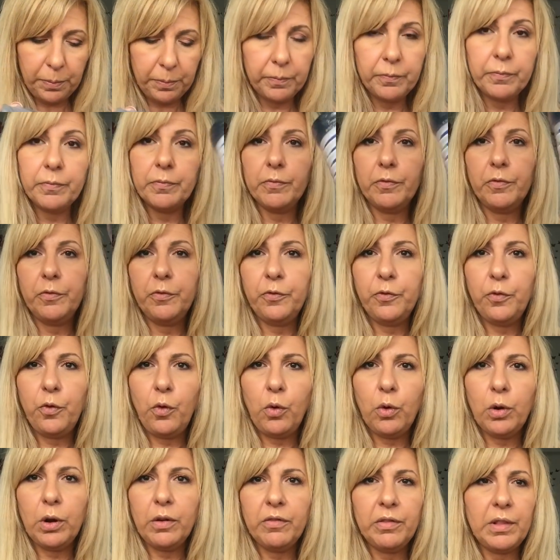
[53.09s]

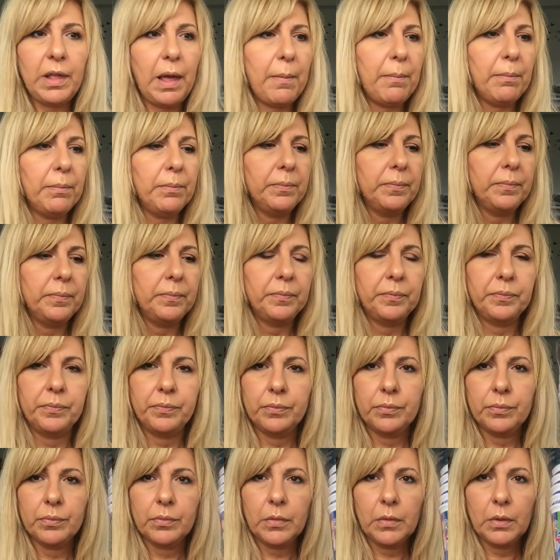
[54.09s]
four of them
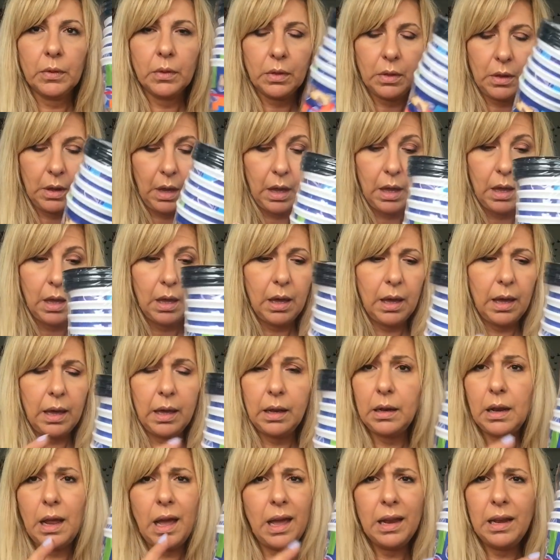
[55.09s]

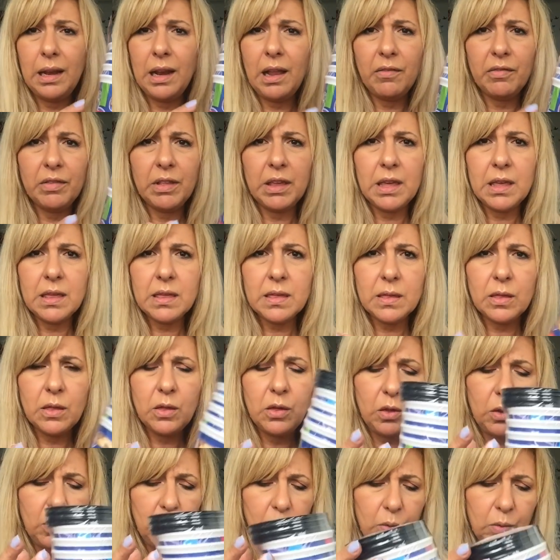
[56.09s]
and I love these
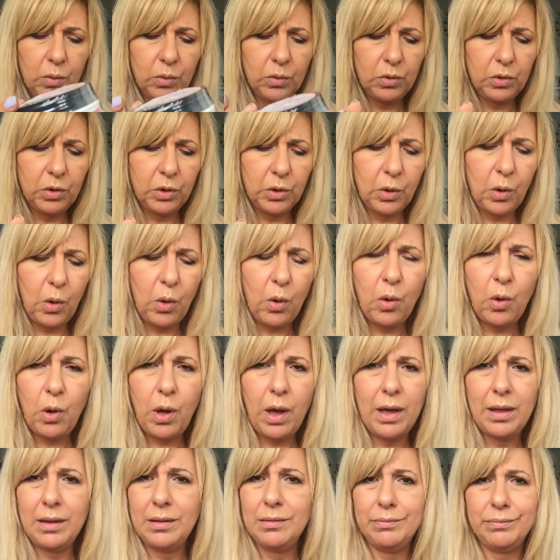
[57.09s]
to to go
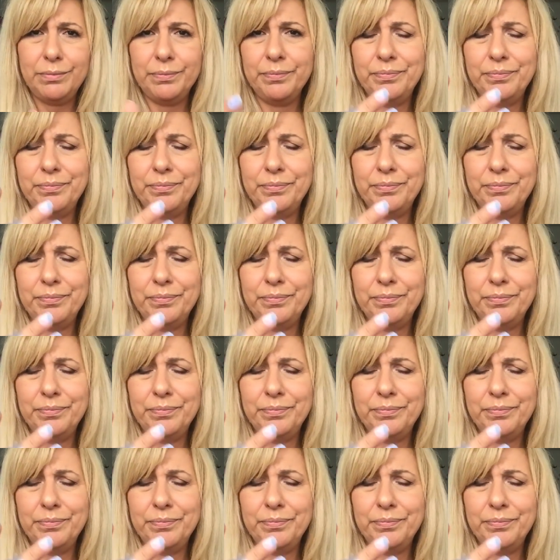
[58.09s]
and